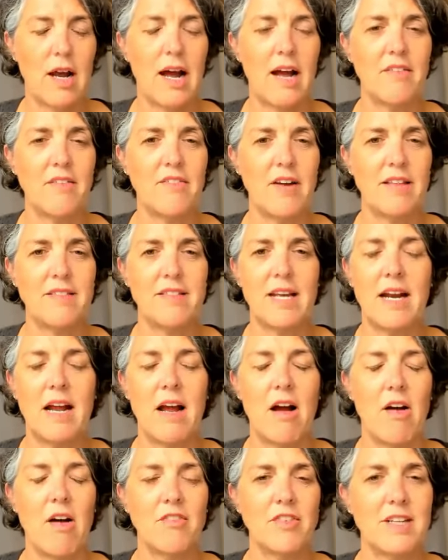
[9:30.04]
I find that I
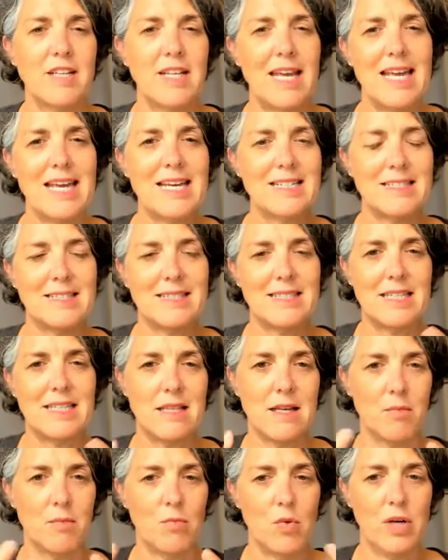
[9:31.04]
often can't see
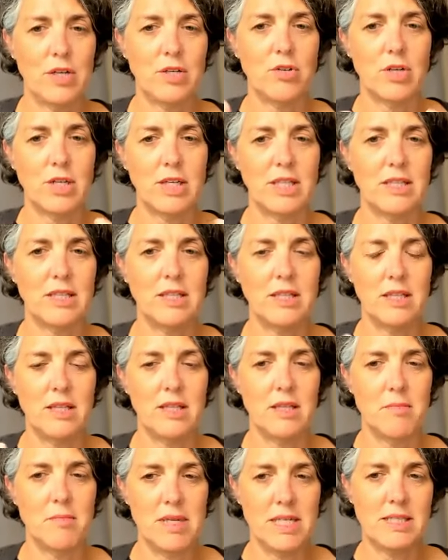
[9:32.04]
them when you're in
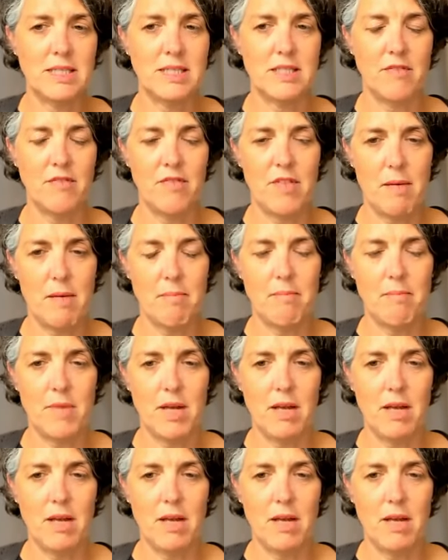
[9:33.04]
the midst of them.